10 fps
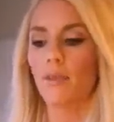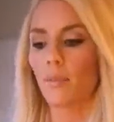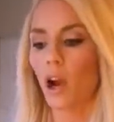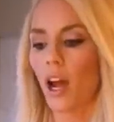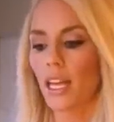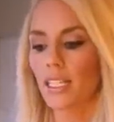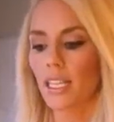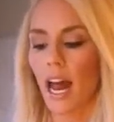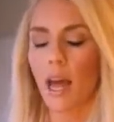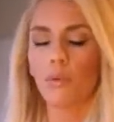The products
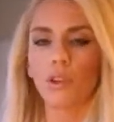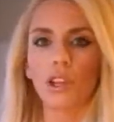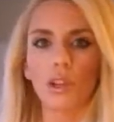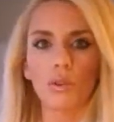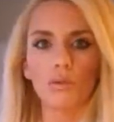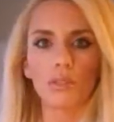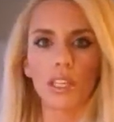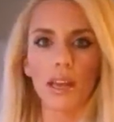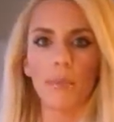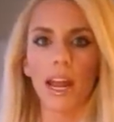that I will use
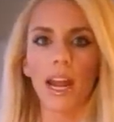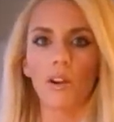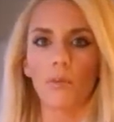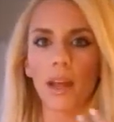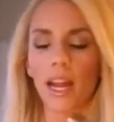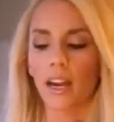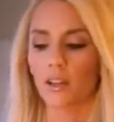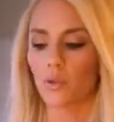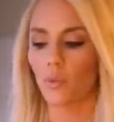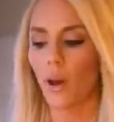in my hair when my hair
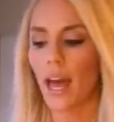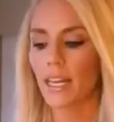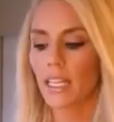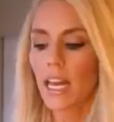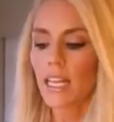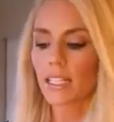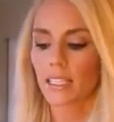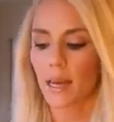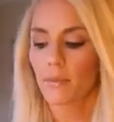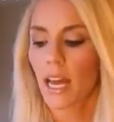is wet,
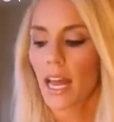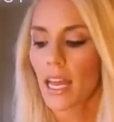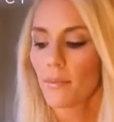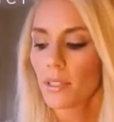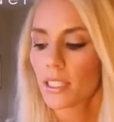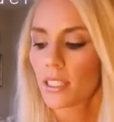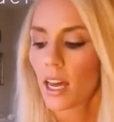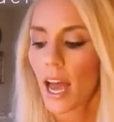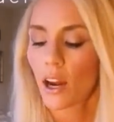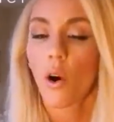sometimes,
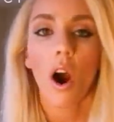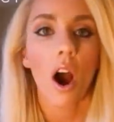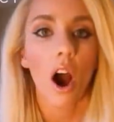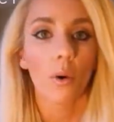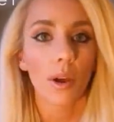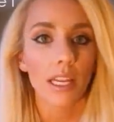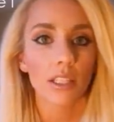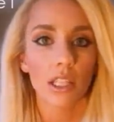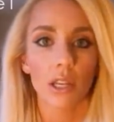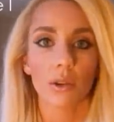I don't
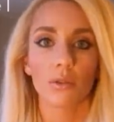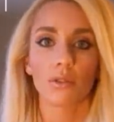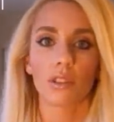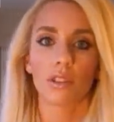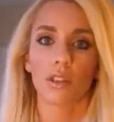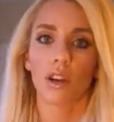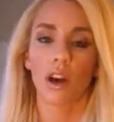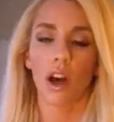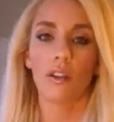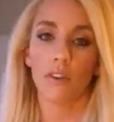always use
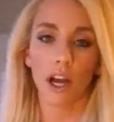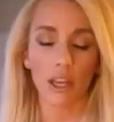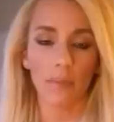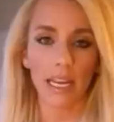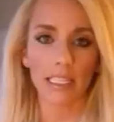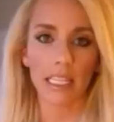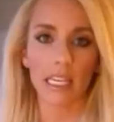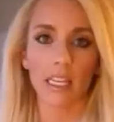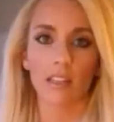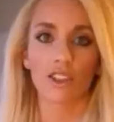a
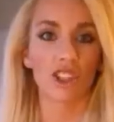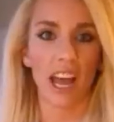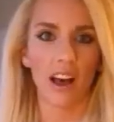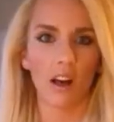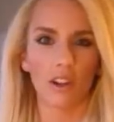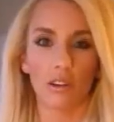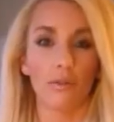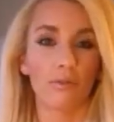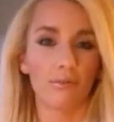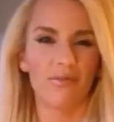volumizing gel or
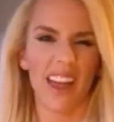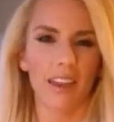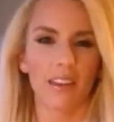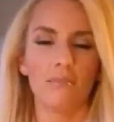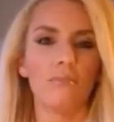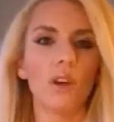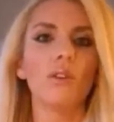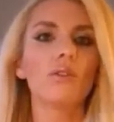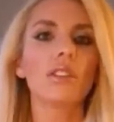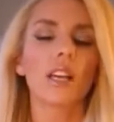like
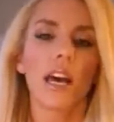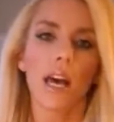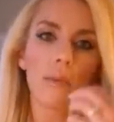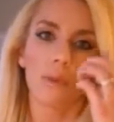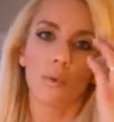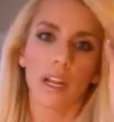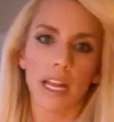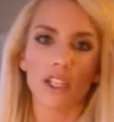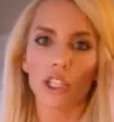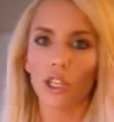mousse, but when I
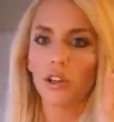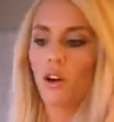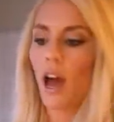do,